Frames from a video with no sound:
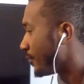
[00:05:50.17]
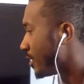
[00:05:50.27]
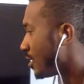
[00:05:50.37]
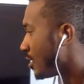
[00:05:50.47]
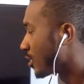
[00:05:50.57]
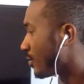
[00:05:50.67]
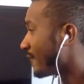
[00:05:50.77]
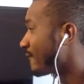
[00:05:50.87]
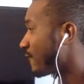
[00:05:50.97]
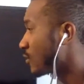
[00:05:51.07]
one of my
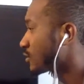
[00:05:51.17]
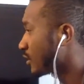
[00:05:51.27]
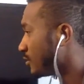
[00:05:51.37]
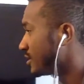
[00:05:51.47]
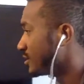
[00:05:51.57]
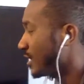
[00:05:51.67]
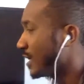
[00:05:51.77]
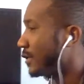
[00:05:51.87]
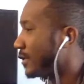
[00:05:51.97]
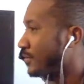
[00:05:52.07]
first coaches
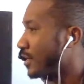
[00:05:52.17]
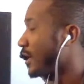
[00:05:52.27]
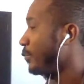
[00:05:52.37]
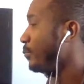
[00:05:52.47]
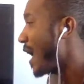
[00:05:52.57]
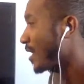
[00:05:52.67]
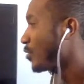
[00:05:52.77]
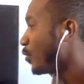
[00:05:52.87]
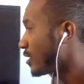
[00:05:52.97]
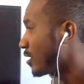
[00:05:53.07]
and gonna get back
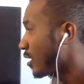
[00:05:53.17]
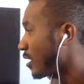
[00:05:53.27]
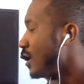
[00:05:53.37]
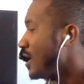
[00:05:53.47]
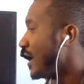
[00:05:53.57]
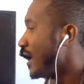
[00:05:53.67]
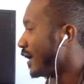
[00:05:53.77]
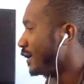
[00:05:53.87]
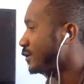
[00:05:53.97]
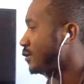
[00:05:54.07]
with her
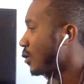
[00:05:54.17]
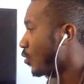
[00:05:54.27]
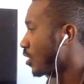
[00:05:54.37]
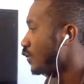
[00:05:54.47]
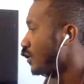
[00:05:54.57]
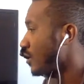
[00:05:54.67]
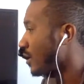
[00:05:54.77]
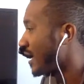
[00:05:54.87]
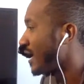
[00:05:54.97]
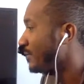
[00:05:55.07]
and start working with her
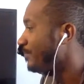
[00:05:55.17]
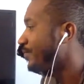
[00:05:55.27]
again.